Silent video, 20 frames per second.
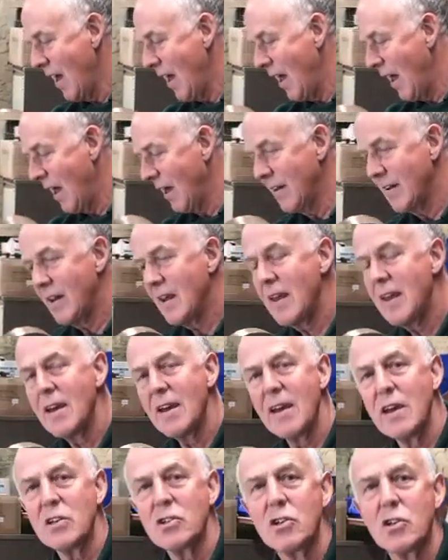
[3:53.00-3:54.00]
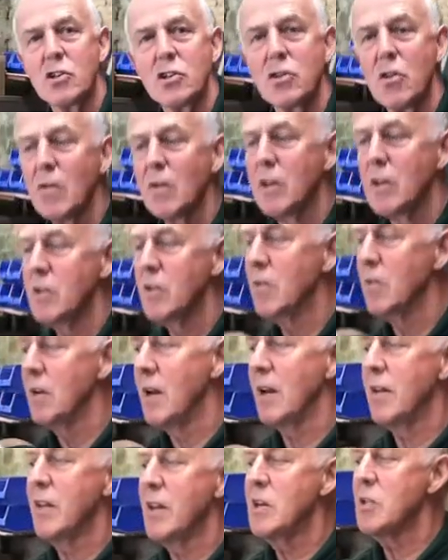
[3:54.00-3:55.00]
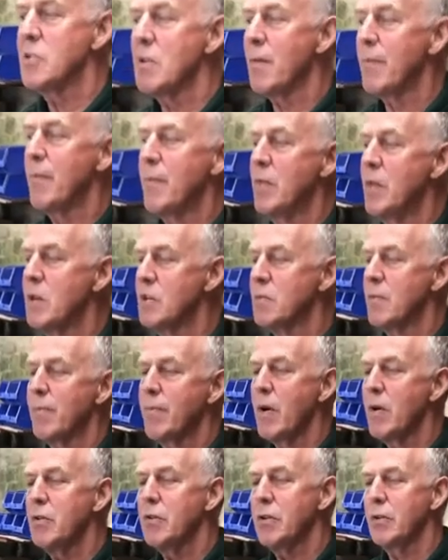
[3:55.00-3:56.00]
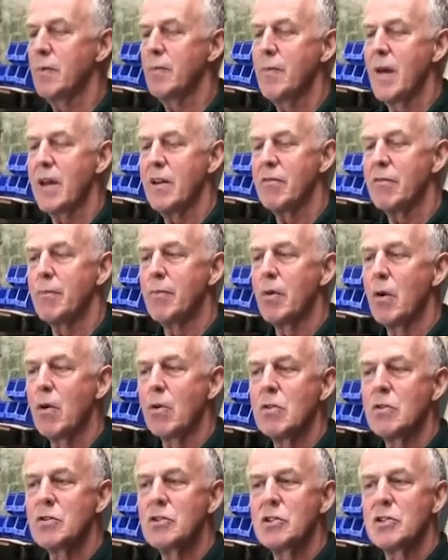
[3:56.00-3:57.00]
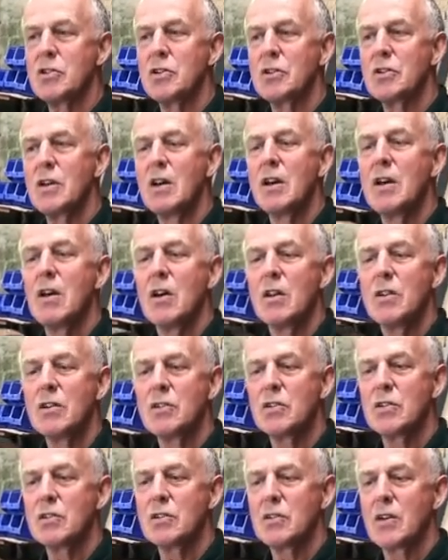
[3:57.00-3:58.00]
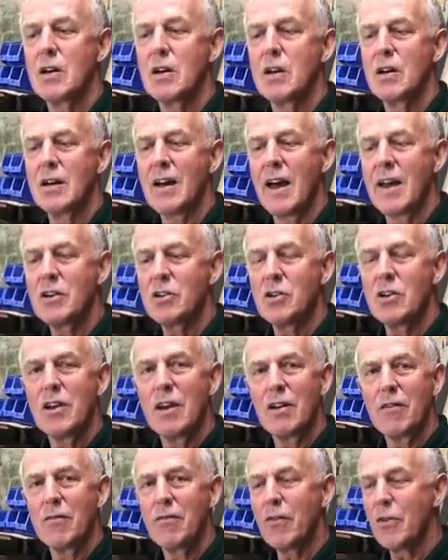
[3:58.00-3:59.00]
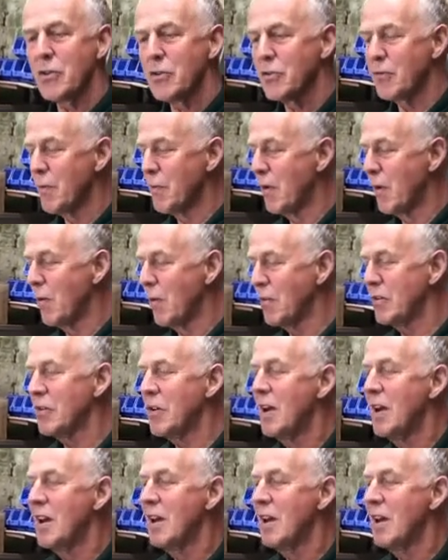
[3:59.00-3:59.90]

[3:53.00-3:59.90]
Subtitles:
and here is the solid unit. These are both made of bronze. This is engineered phosphor bronze.